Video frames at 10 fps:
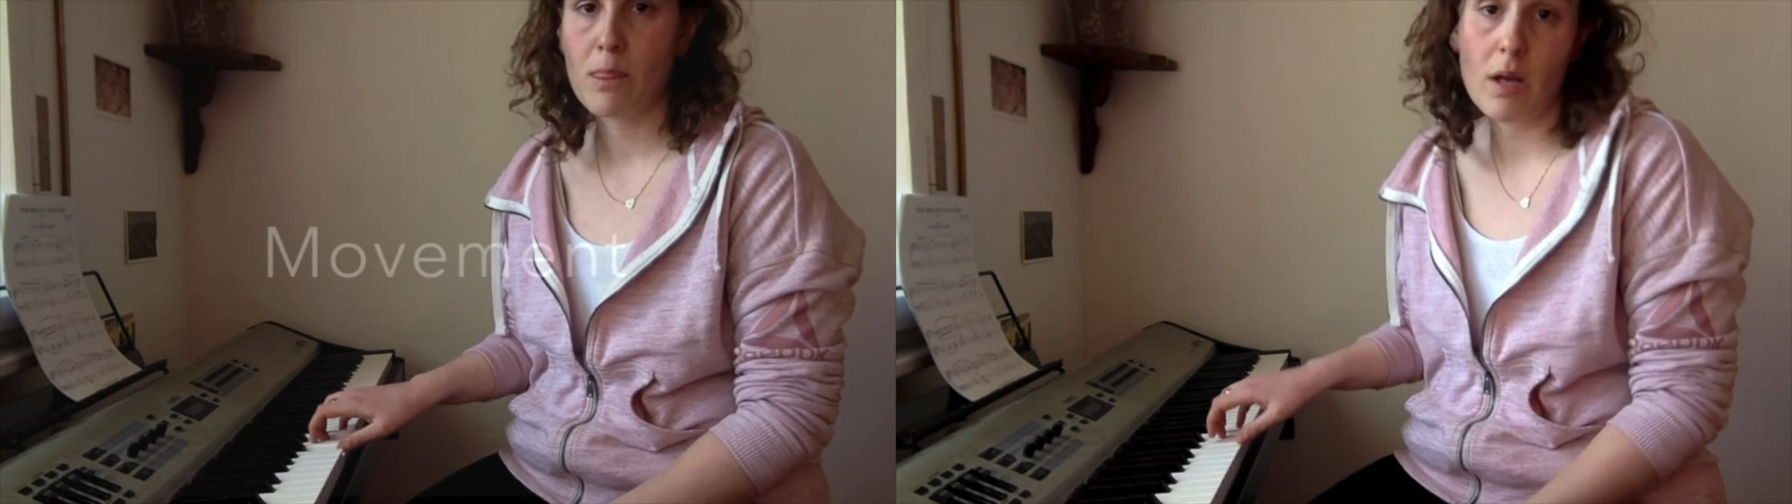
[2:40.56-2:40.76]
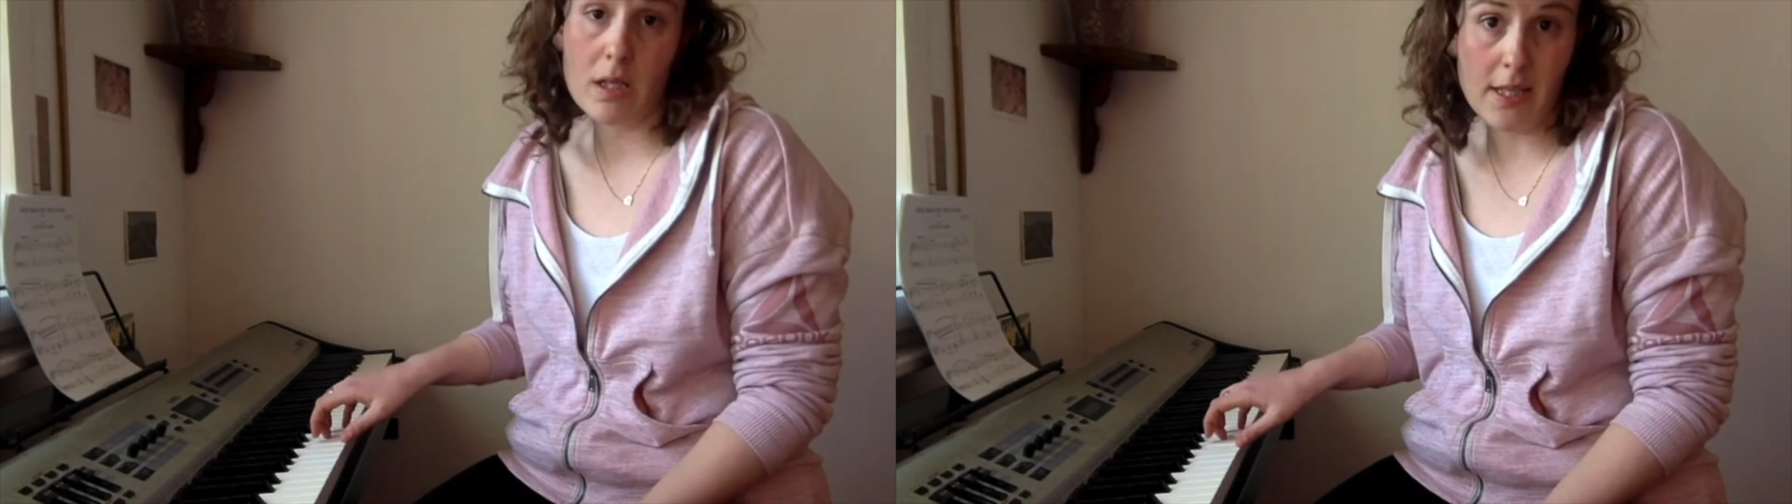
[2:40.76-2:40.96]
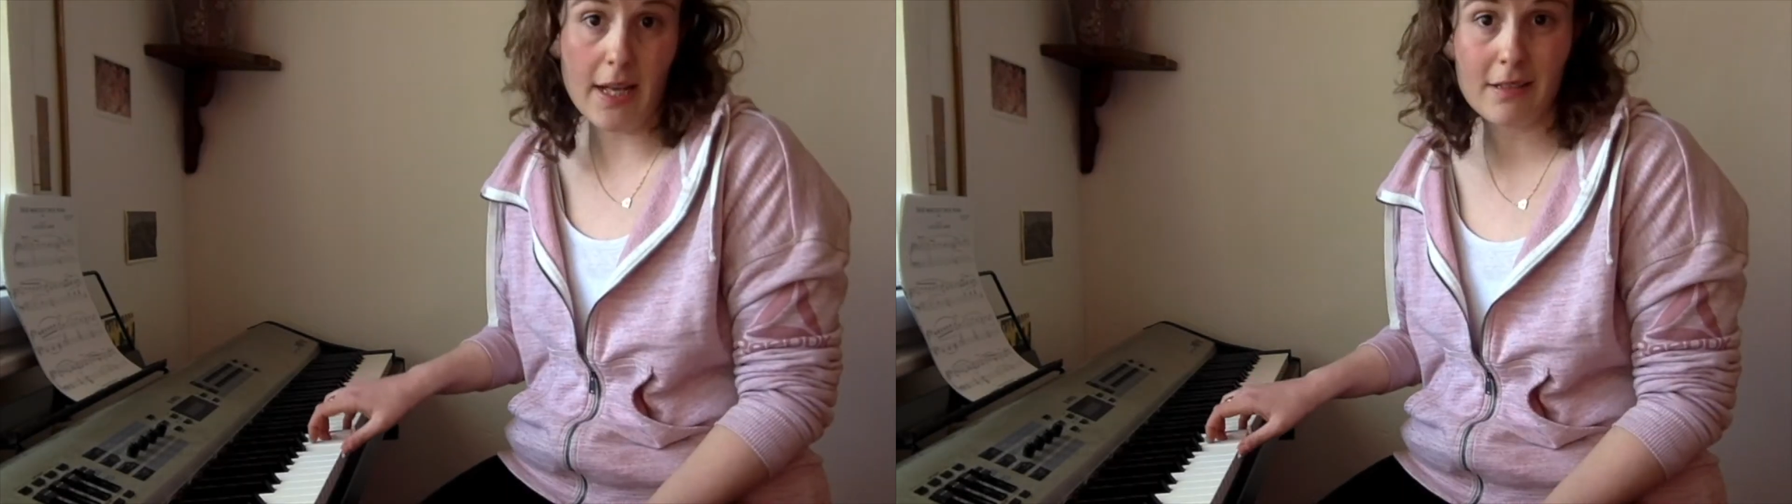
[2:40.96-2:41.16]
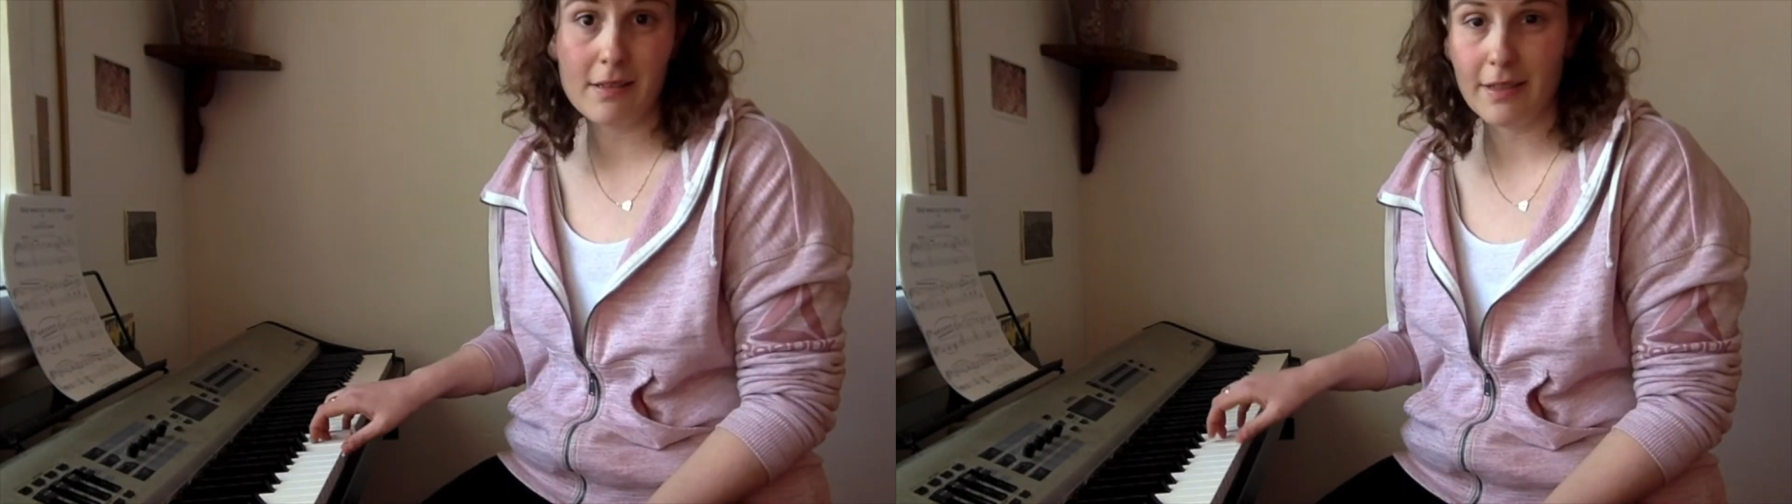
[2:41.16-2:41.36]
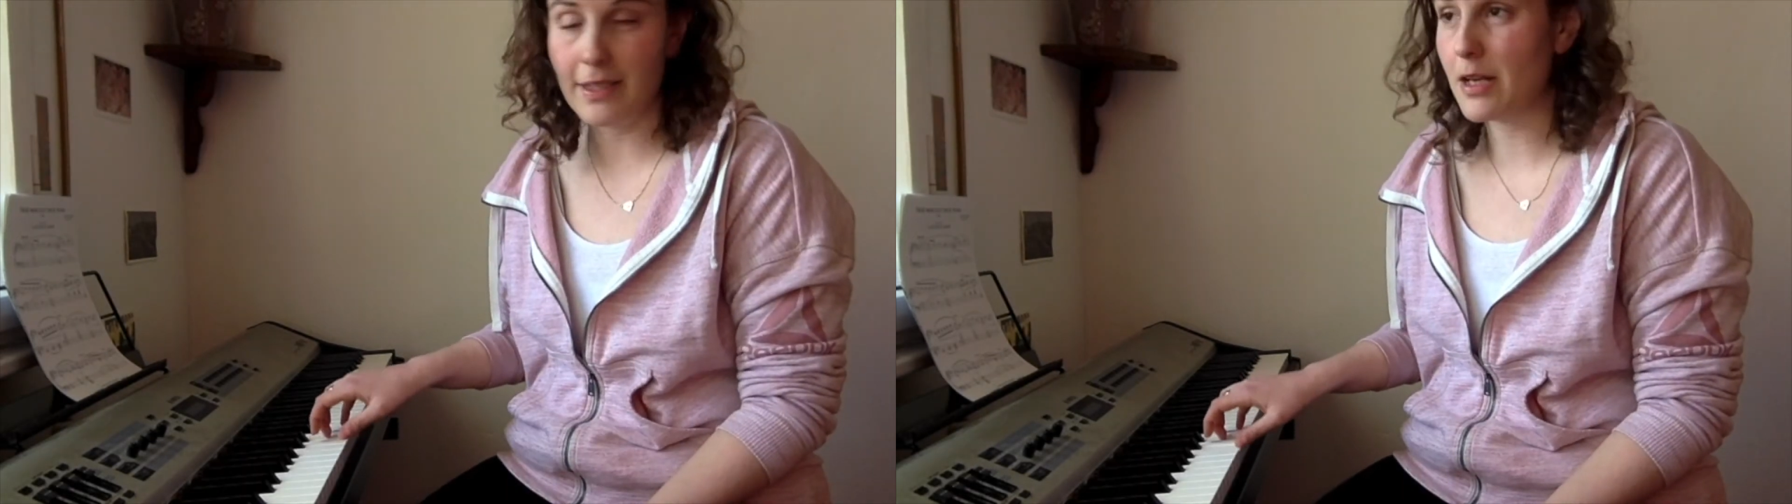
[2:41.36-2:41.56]
it's nice,
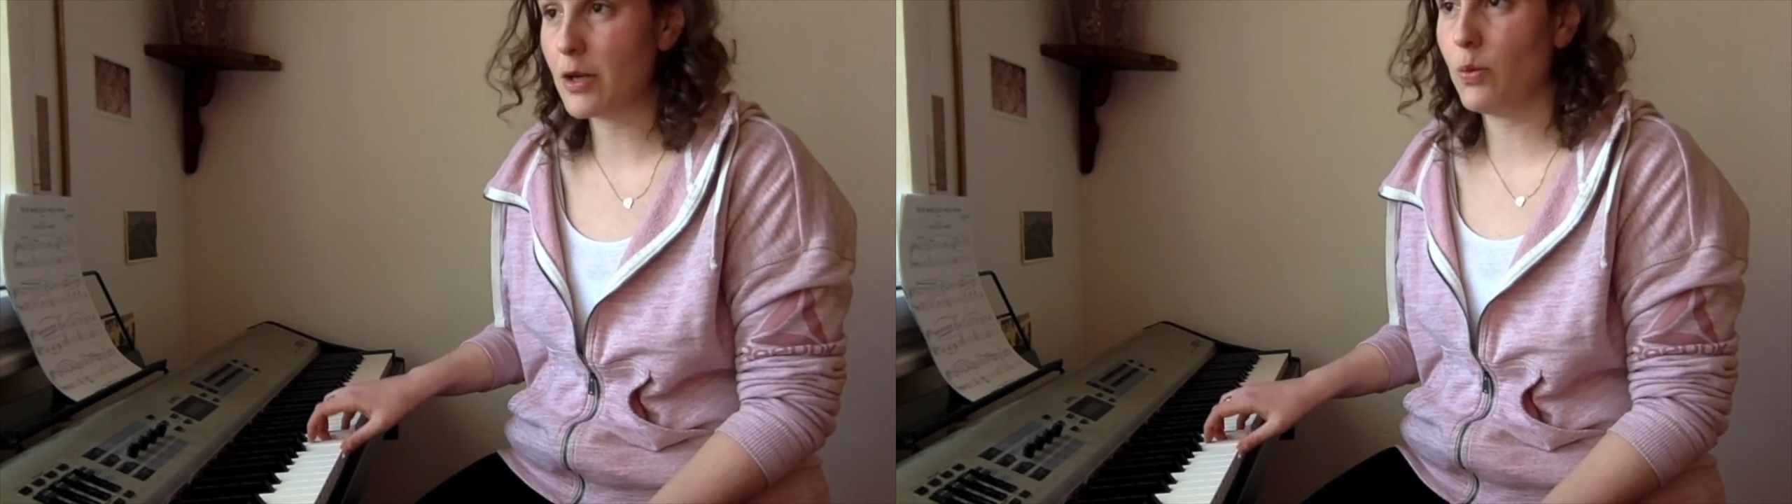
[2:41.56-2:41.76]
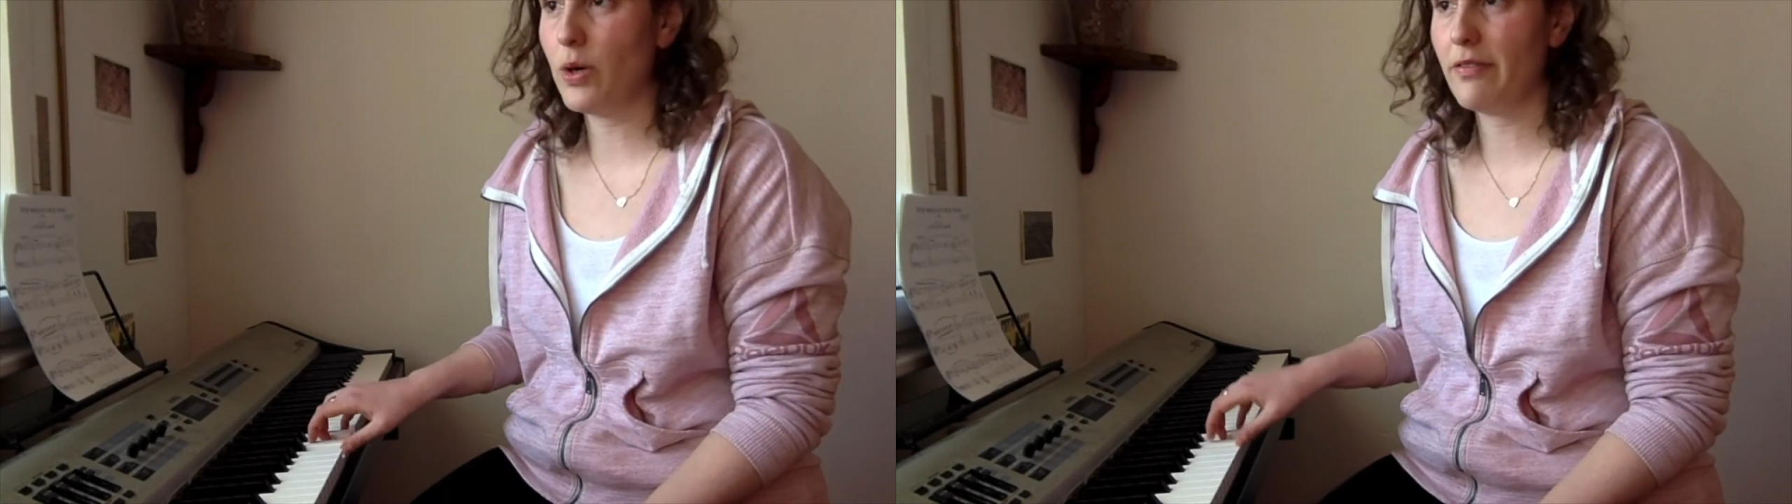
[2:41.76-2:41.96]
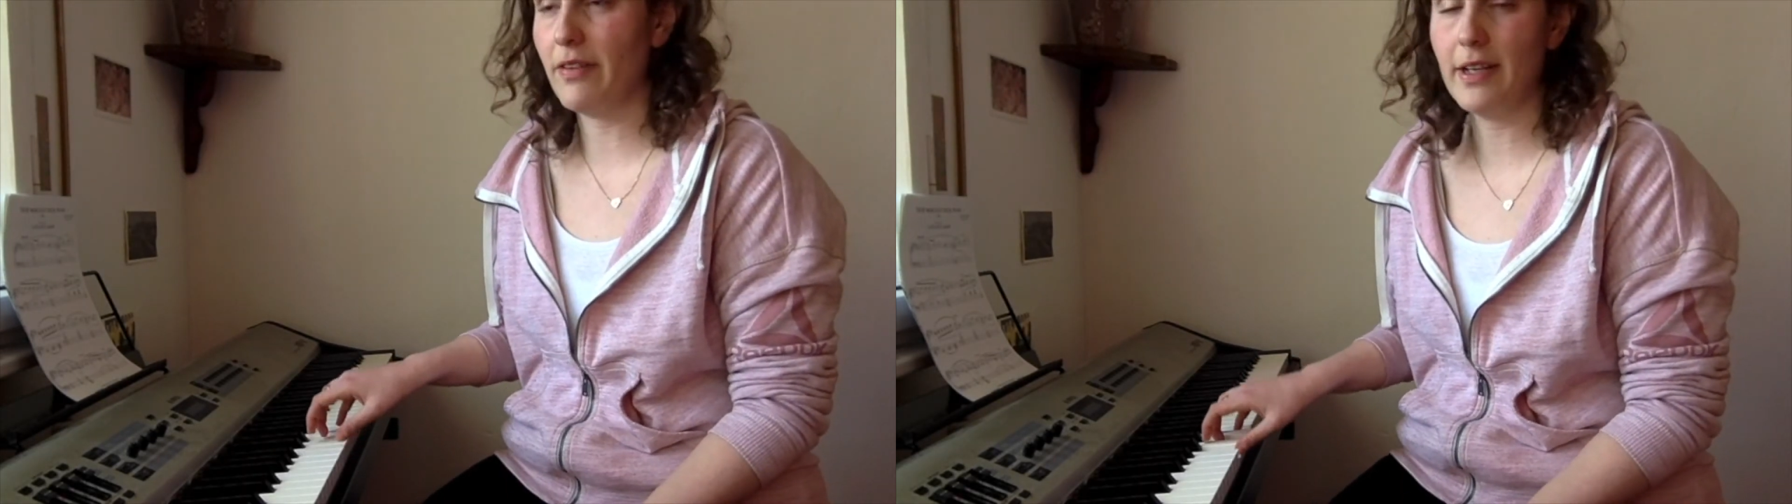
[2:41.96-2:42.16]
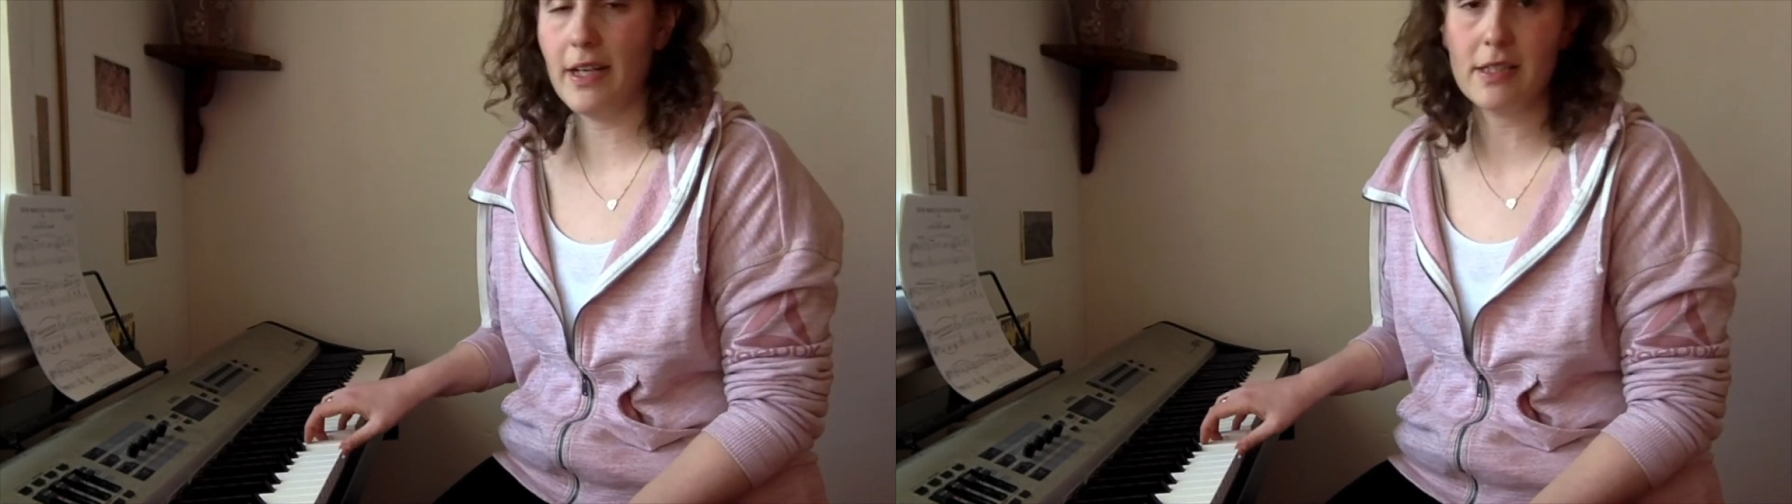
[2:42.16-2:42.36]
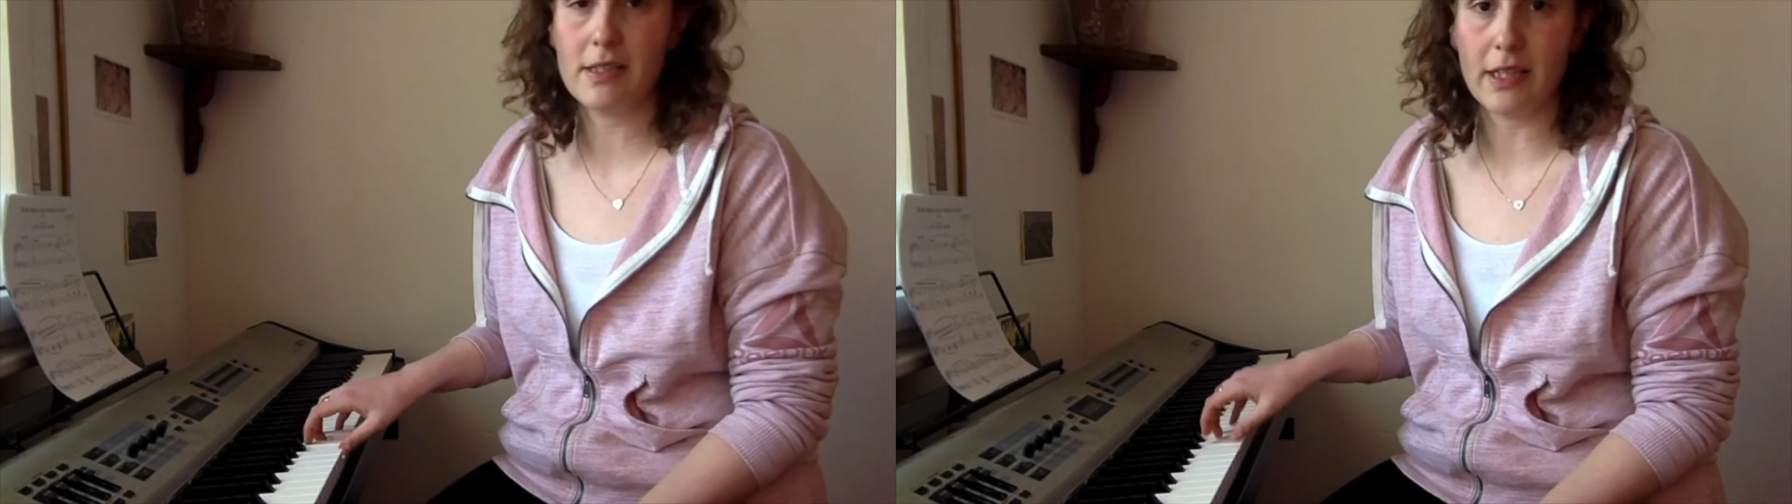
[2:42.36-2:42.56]
and it can work very
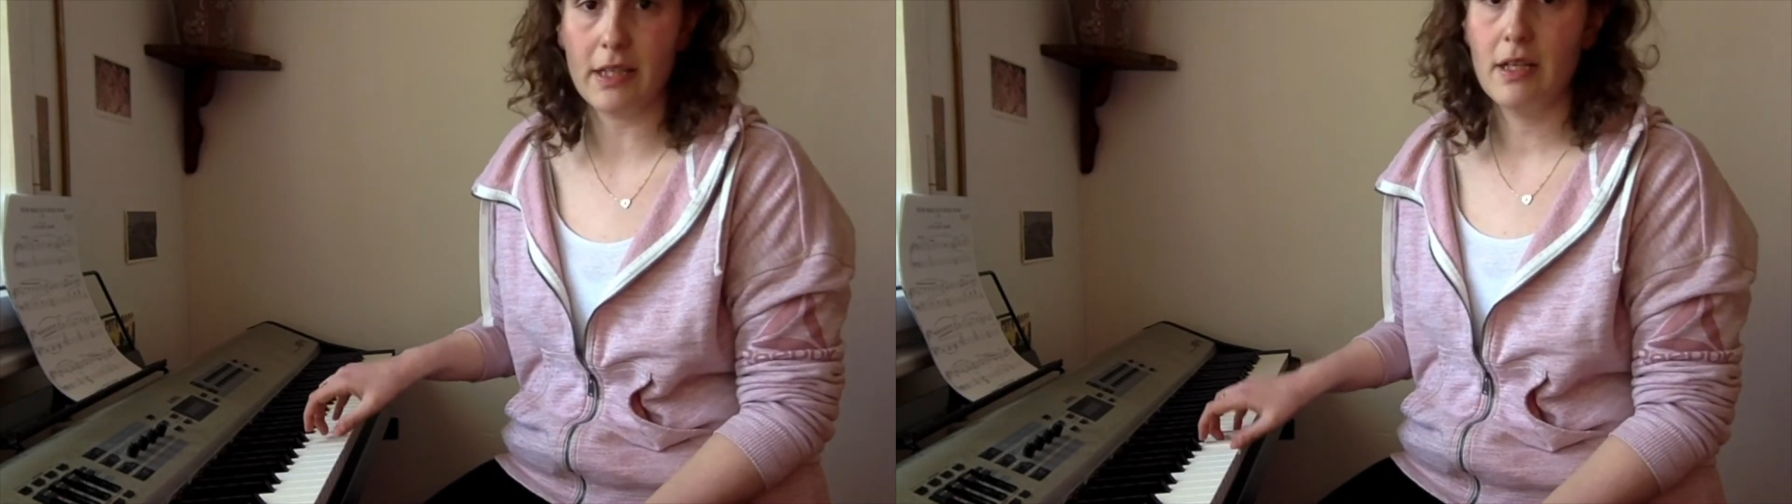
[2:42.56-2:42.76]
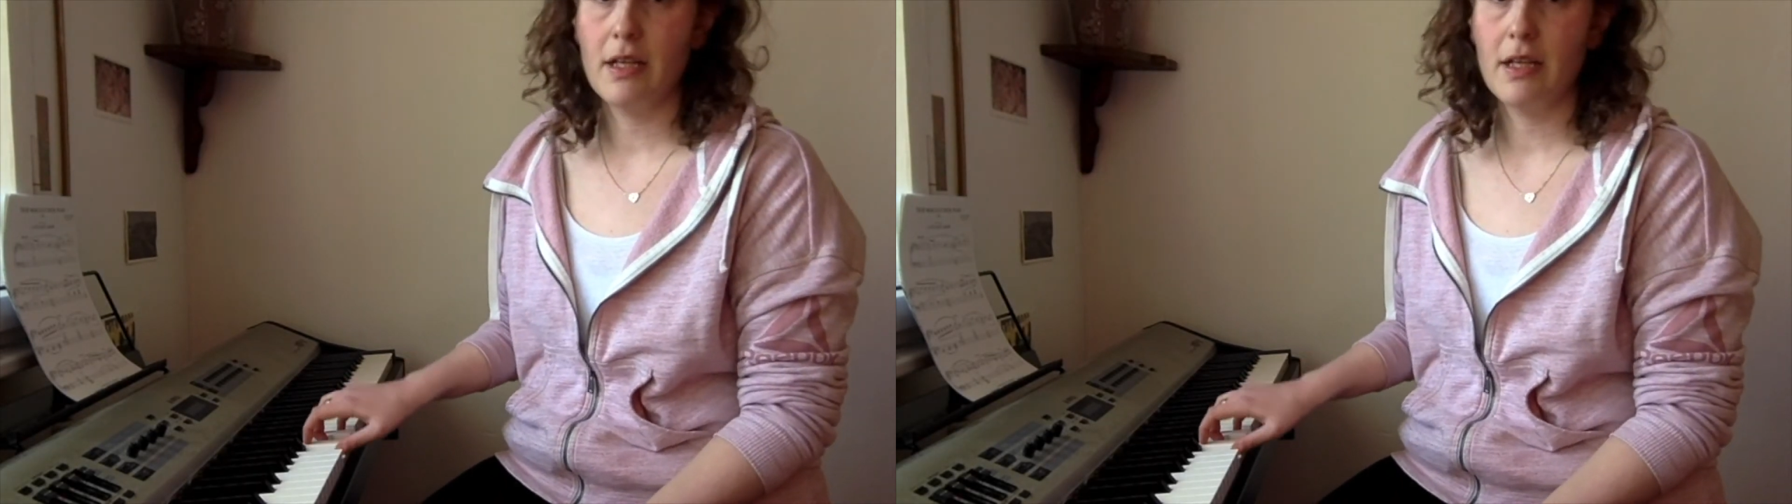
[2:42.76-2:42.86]
nicely.